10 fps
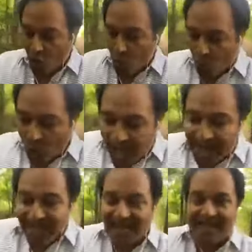When
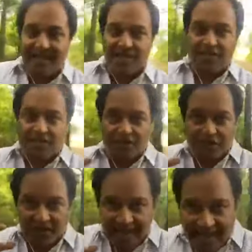the
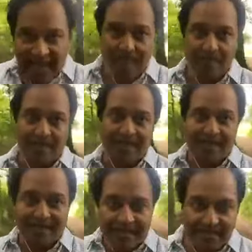game
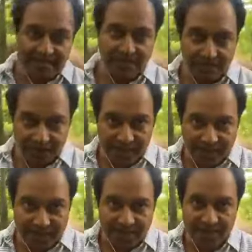needs to be played,
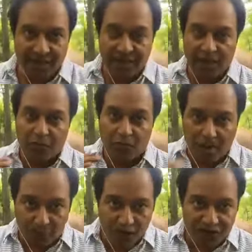
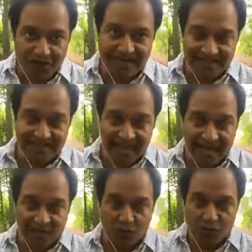preparation needs to
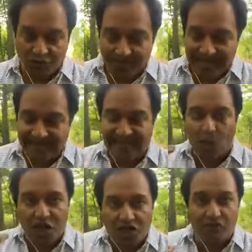end, which means that
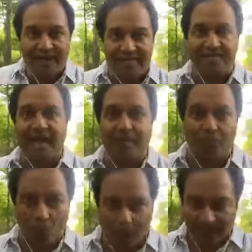when you get to that
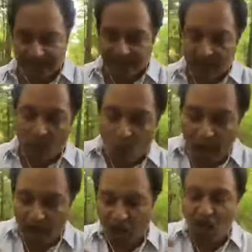point
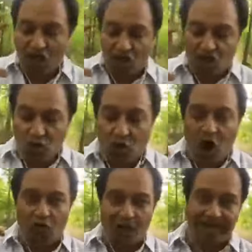where you
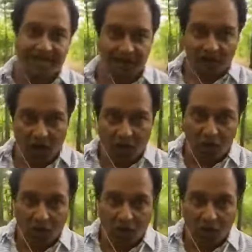are ready to go,